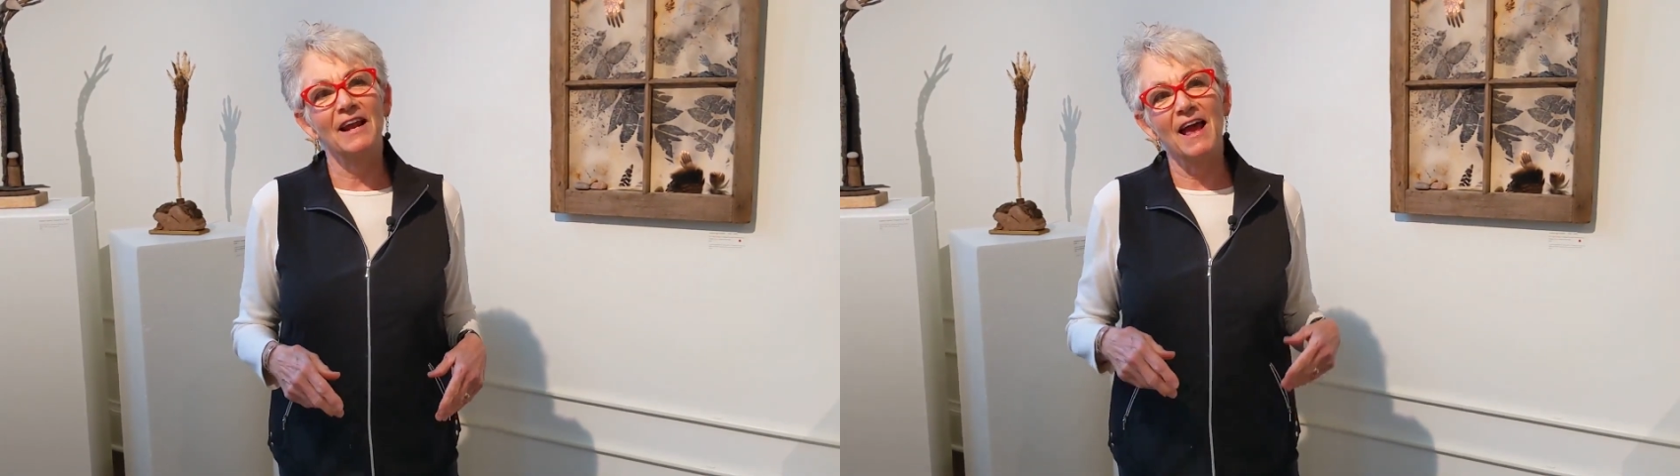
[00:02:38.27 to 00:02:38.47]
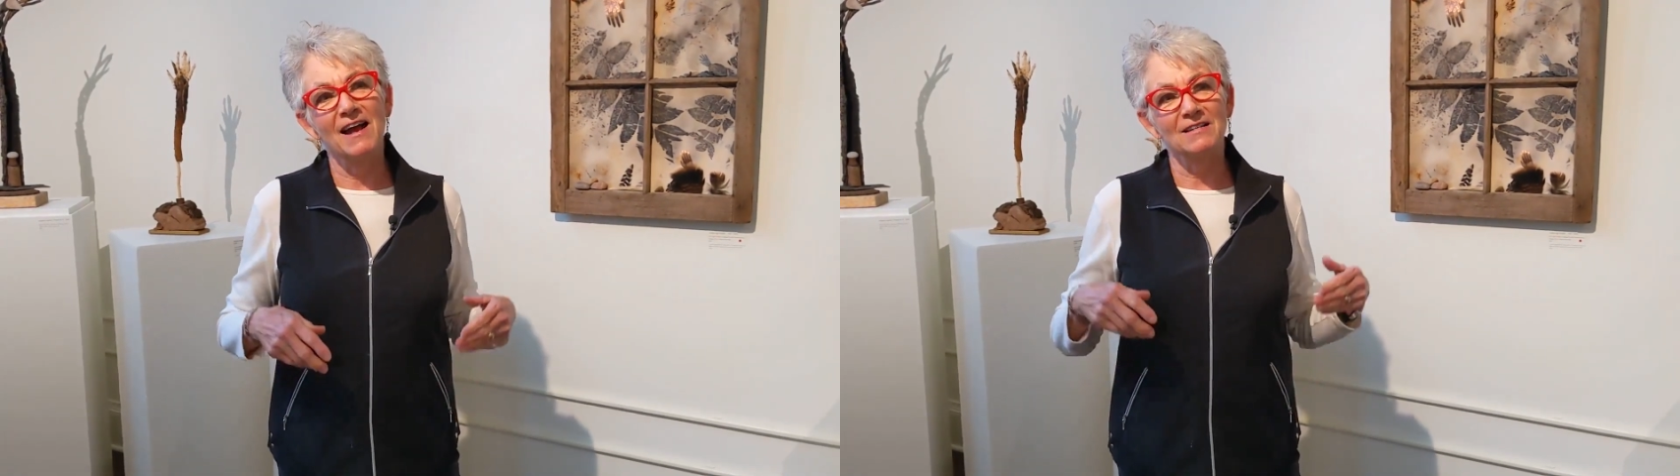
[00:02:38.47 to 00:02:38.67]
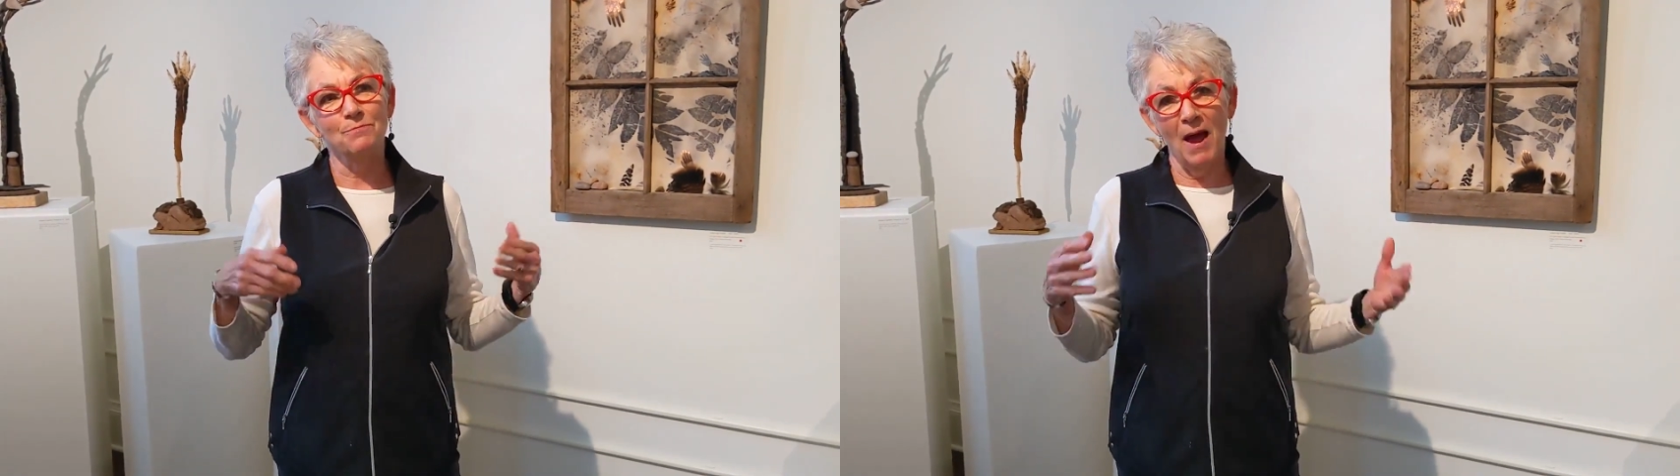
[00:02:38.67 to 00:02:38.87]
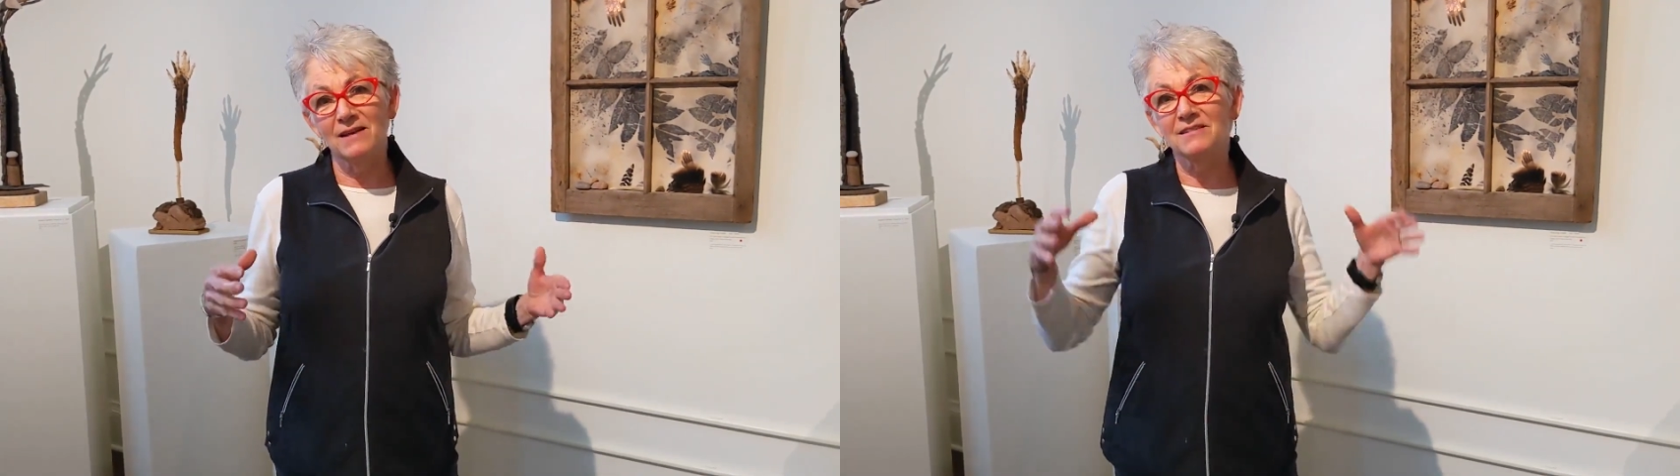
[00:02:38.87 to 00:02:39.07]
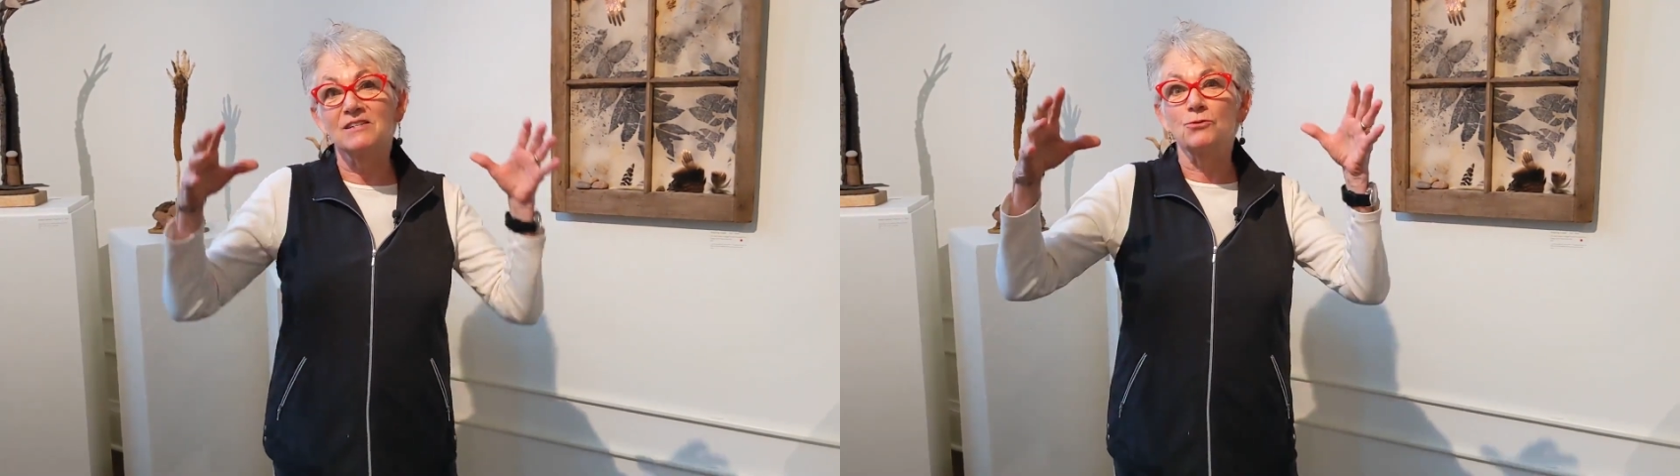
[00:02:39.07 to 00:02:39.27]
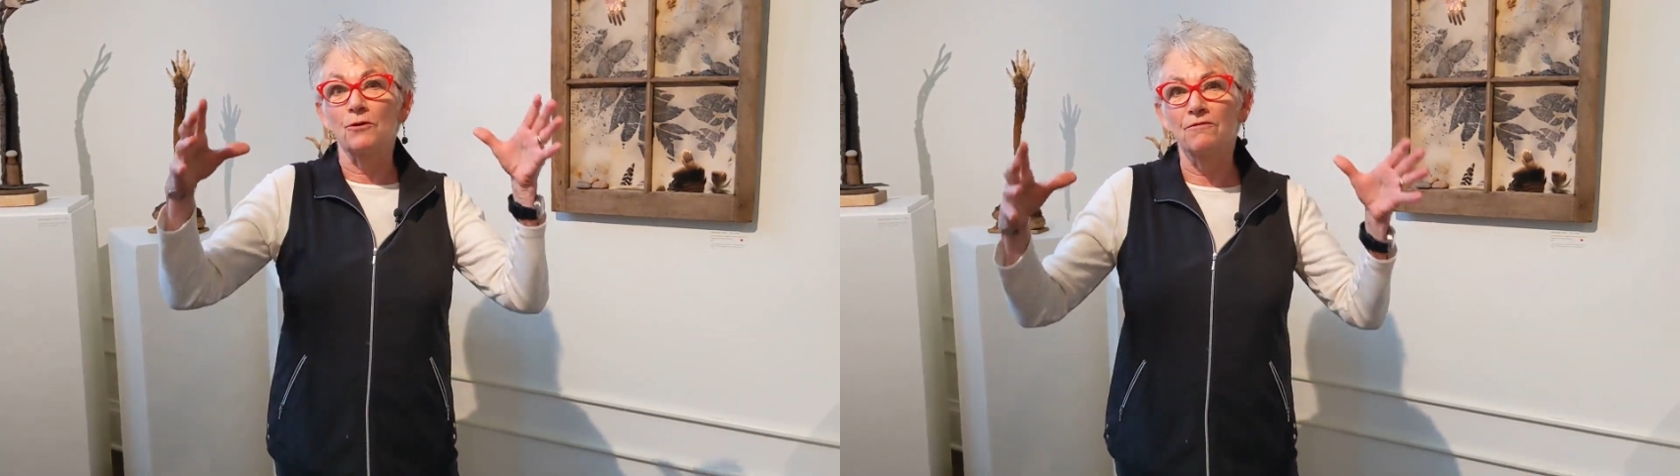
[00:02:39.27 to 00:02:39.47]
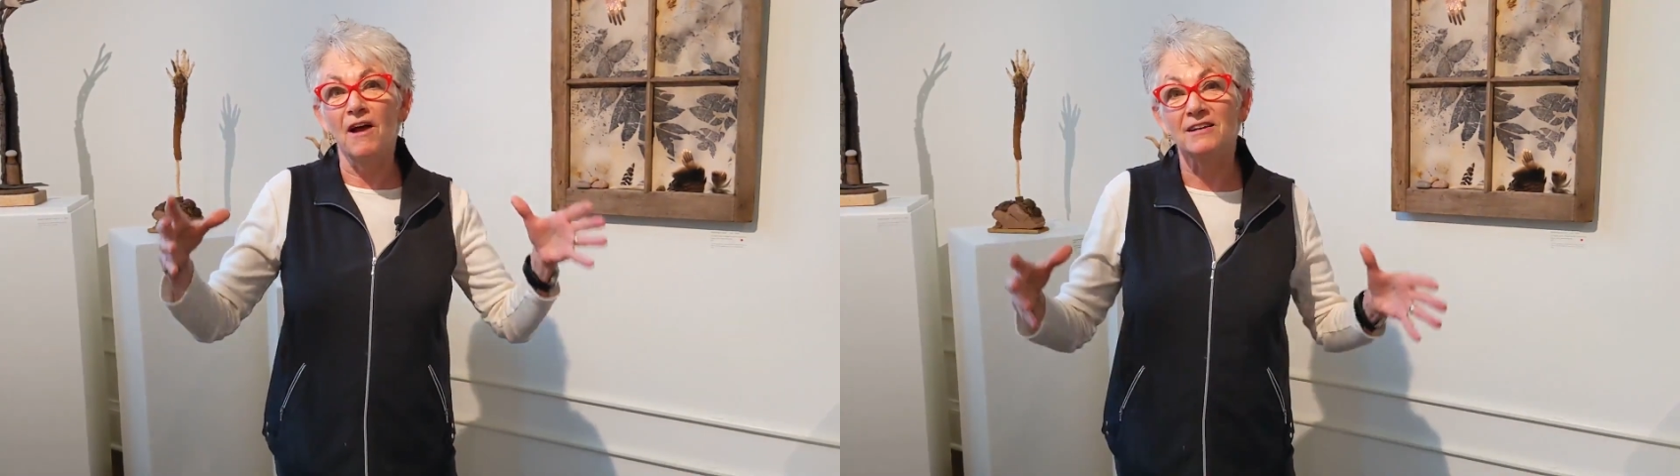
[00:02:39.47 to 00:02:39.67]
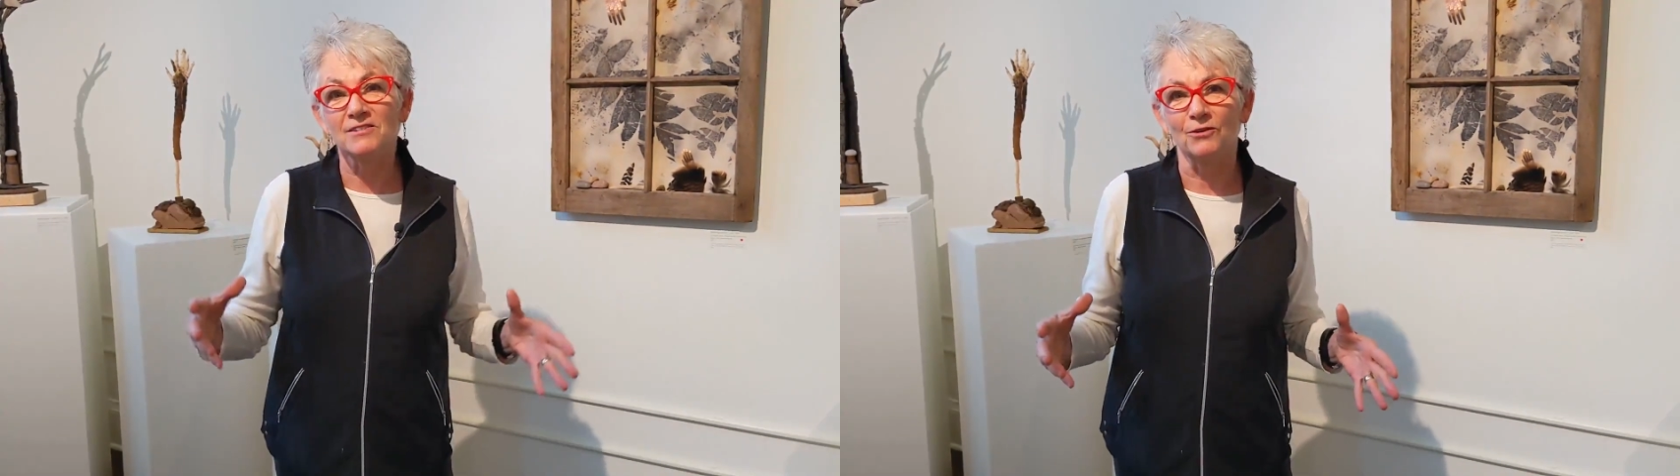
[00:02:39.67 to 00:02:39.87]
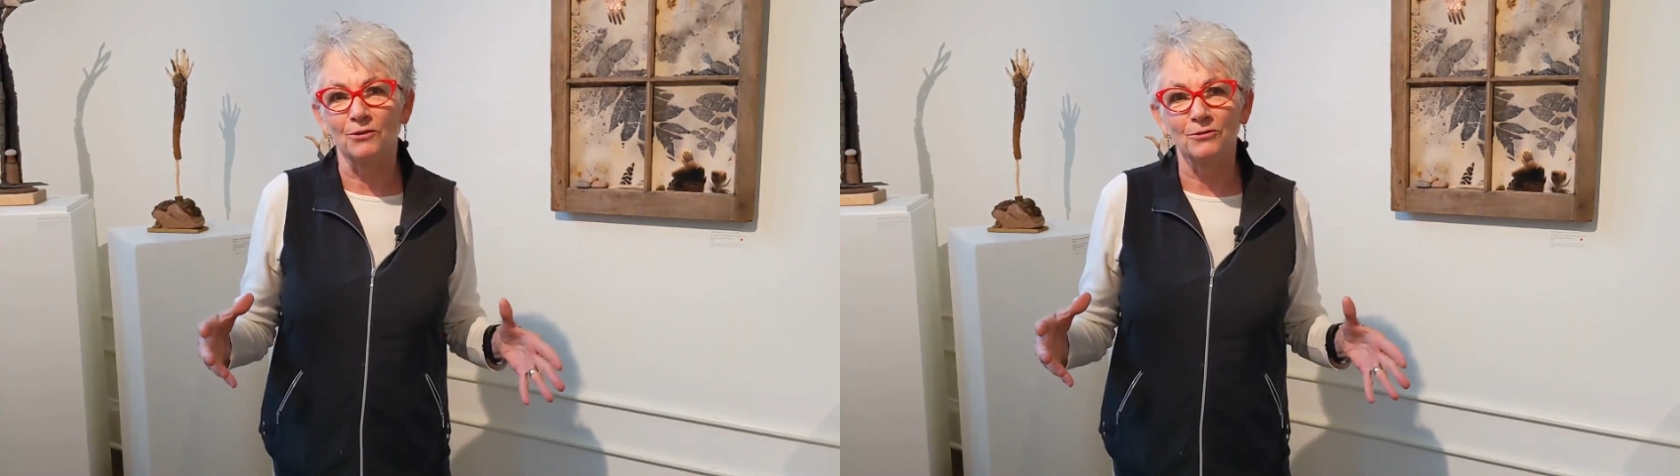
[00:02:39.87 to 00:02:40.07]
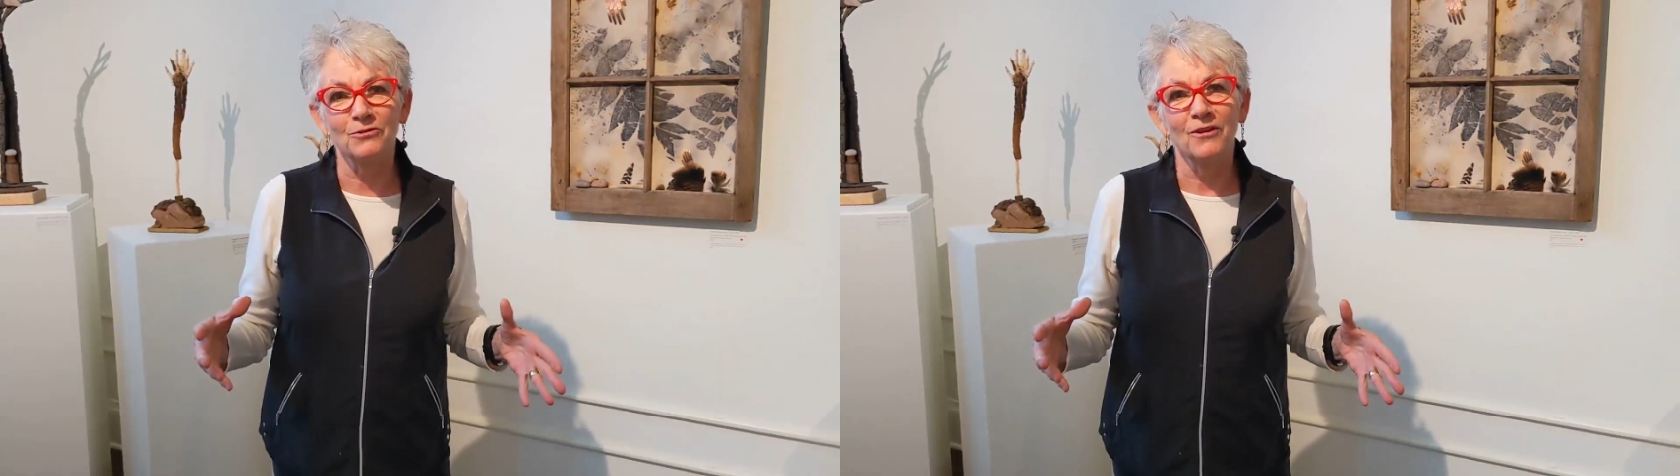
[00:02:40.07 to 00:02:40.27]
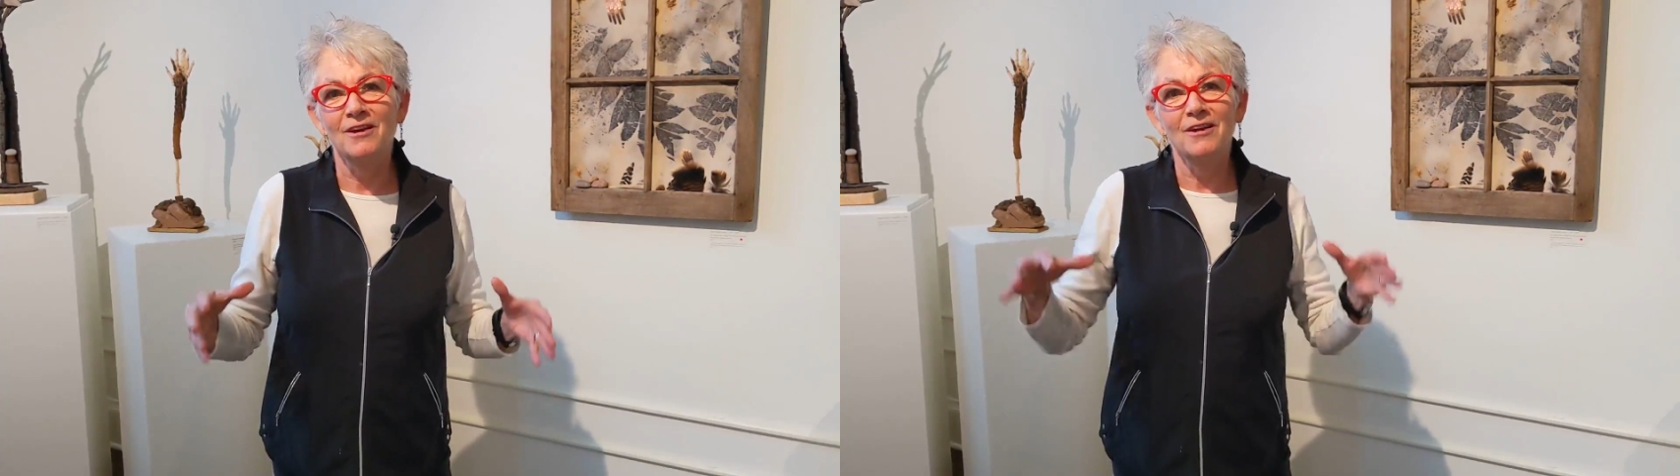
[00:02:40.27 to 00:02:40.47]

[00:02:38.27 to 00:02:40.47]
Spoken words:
as baskets or vessels,